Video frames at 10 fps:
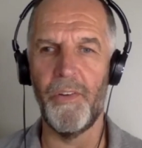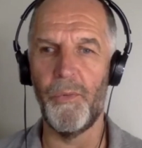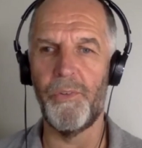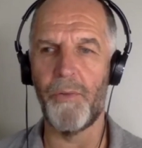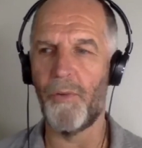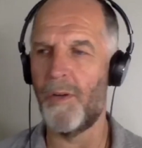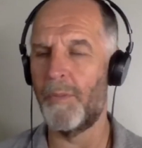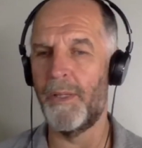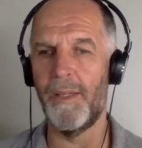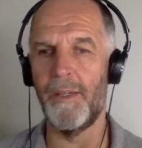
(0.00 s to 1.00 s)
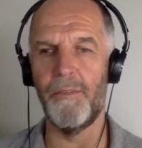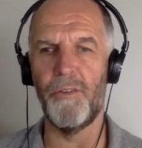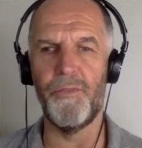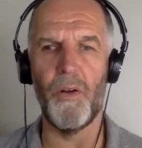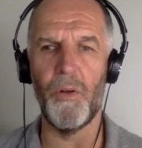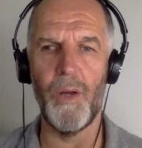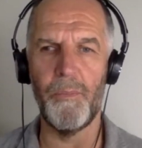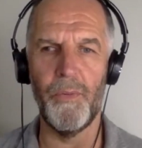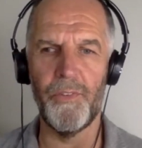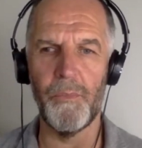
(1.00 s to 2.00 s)
It would generally be a
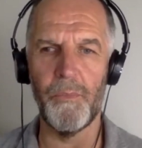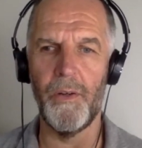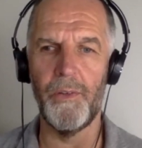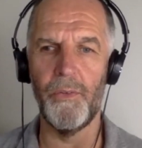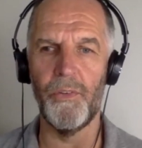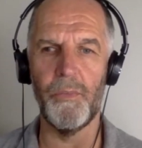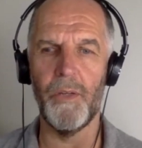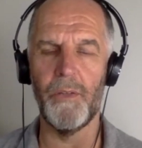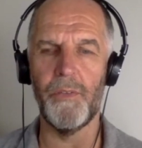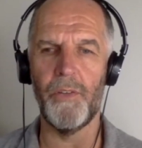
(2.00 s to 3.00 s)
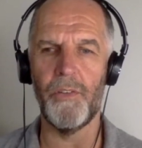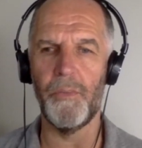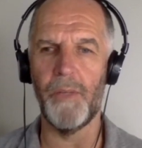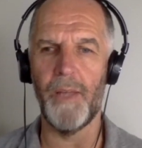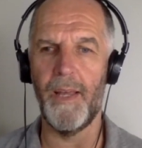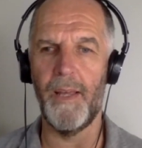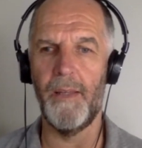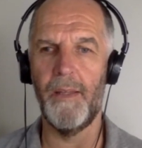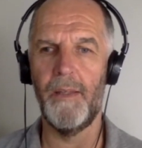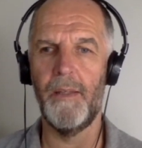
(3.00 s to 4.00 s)
follow-up of some kind, or some kind of customer care
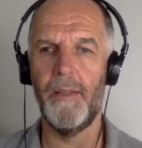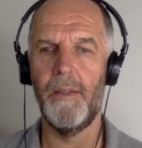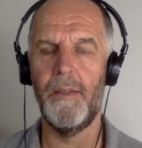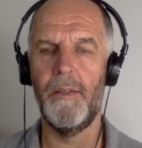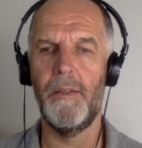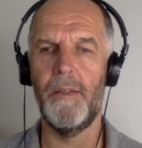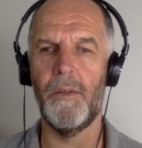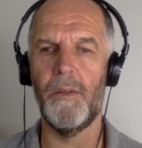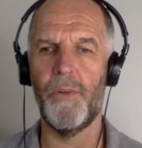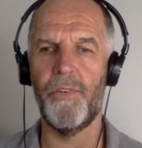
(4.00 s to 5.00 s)
question.